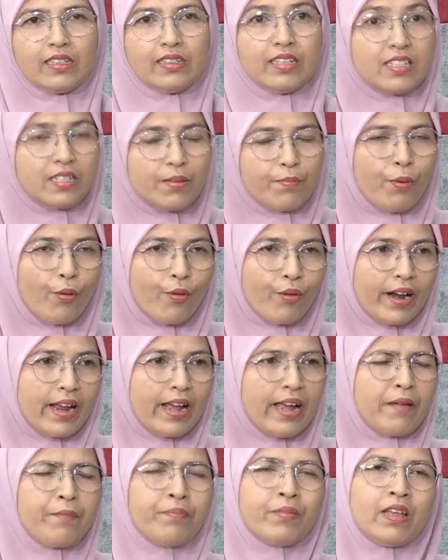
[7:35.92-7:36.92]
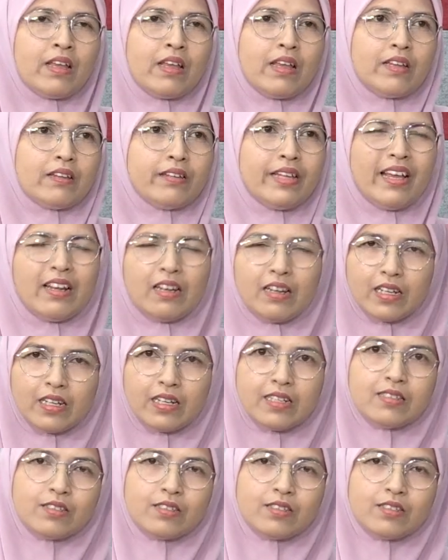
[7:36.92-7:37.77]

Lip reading: nursing program. They learn.